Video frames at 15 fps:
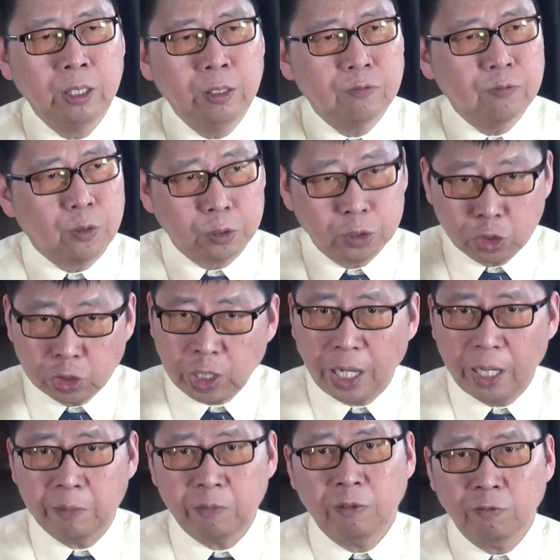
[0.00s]
for
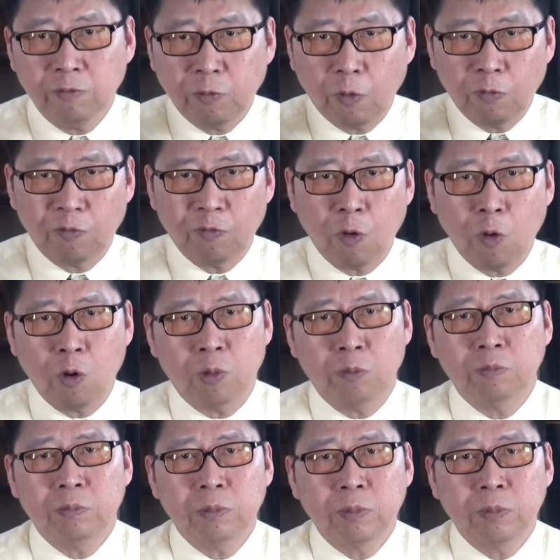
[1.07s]
shape, for form.